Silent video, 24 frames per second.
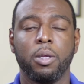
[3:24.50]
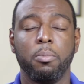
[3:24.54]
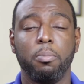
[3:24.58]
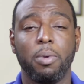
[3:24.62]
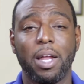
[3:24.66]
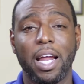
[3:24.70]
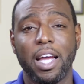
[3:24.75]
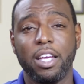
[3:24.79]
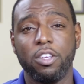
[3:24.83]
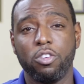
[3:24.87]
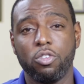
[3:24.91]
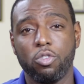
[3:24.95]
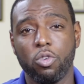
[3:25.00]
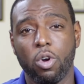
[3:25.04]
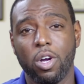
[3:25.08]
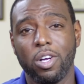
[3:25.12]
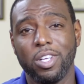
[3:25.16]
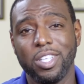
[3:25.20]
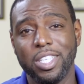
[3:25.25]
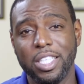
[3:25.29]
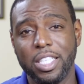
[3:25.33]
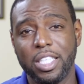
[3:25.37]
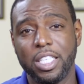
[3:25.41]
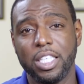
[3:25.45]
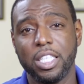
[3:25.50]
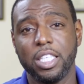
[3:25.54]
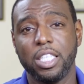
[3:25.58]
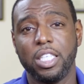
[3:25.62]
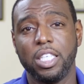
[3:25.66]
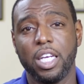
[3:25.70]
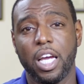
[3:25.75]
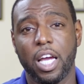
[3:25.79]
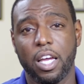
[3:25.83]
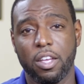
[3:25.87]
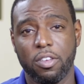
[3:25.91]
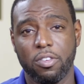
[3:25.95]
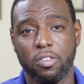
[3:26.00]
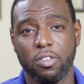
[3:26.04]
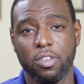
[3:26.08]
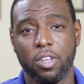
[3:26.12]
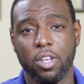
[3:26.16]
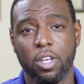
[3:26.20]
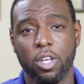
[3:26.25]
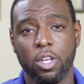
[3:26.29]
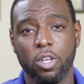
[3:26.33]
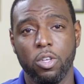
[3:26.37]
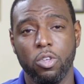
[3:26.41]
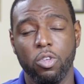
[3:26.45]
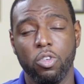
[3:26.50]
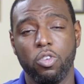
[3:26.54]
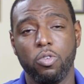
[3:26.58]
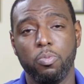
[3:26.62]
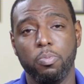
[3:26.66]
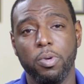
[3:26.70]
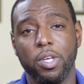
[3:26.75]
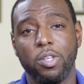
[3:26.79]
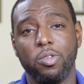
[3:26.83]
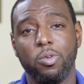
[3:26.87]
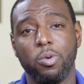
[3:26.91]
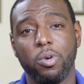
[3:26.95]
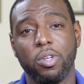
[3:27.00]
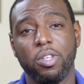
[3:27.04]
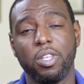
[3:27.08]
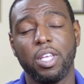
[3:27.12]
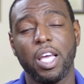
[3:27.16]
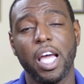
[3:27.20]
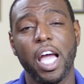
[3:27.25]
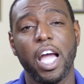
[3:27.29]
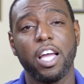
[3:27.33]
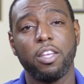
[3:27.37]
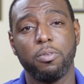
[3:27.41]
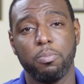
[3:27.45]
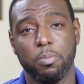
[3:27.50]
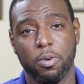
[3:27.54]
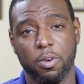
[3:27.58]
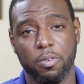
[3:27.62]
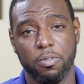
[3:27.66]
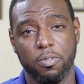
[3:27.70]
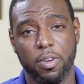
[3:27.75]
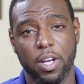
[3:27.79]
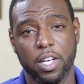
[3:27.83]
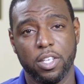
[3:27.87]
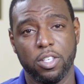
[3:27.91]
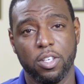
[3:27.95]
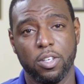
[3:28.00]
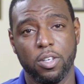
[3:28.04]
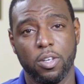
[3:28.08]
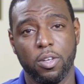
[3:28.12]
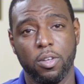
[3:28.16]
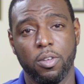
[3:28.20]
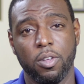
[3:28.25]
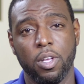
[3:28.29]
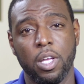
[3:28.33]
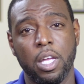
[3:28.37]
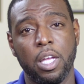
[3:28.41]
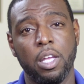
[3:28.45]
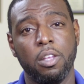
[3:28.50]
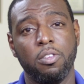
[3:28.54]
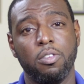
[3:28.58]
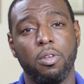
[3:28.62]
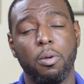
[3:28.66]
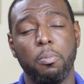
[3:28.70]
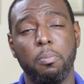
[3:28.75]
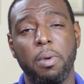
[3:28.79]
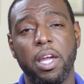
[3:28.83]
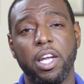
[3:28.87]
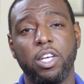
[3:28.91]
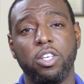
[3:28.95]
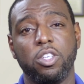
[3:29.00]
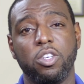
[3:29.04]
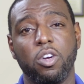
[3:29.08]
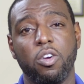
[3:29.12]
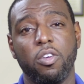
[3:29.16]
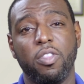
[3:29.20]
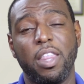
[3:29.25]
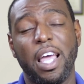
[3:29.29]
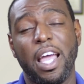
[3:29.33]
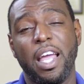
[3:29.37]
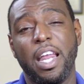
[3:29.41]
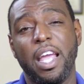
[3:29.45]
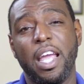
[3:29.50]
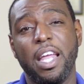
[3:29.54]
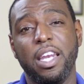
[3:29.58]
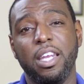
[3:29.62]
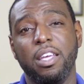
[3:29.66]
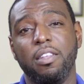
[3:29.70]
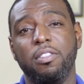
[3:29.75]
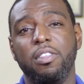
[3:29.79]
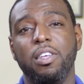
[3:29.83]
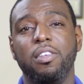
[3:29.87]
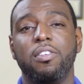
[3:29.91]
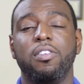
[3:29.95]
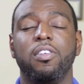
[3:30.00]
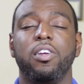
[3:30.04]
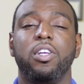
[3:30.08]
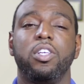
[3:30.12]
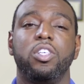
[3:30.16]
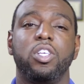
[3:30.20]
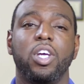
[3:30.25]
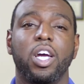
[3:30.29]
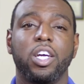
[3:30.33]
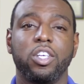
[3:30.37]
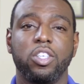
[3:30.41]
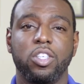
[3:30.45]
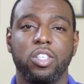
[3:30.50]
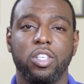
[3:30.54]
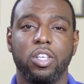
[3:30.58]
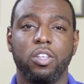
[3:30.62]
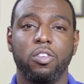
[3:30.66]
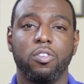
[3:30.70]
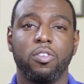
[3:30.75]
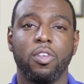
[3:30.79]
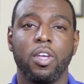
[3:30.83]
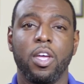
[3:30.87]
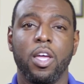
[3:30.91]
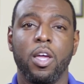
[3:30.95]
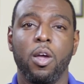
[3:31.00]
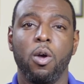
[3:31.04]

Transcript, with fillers: But I strongly suggest you speak to a tax professional to make sure that any of these suggestions